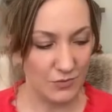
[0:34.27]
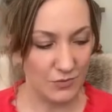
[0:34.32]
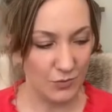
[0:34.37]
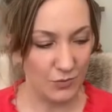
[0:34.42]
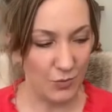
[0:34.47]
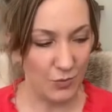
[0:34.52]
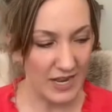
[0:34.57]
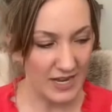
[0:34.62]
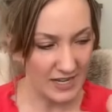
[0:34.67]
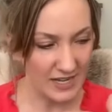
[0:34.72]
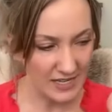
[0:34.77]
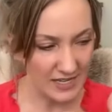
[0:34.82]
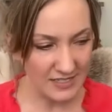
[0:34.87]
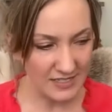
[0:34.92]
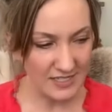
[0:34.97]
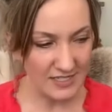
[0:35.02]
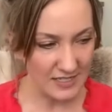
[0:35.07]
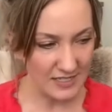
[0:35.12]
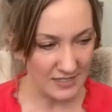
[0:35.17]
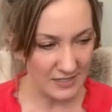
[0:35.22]
went
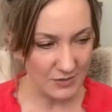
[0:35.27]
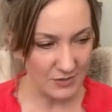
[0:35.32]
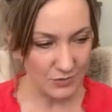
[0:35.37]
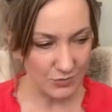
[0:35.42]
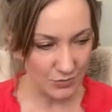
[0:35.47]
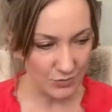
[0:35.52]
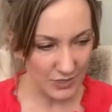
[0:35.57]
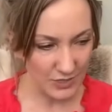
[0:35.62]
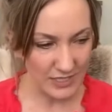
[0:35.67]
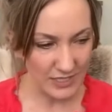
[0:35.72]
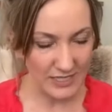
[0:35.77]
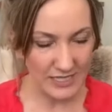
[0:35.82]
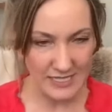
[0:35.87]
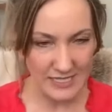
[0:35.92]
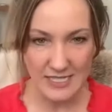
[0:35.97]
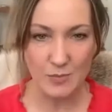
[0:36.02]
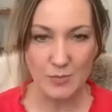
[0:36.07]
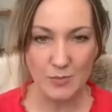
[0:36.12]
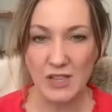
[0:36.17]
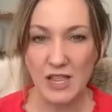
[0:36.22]
into this really
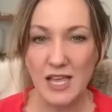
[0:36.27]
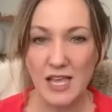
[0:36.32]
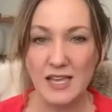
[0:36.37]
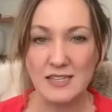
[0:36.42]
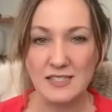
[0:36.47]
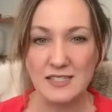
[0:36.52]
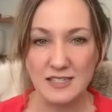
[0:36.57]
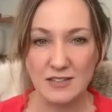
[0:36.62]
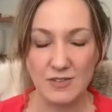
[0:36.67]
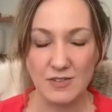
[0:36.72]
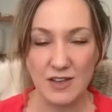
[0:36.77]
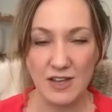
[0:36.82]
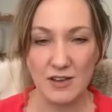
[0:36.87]
deep place of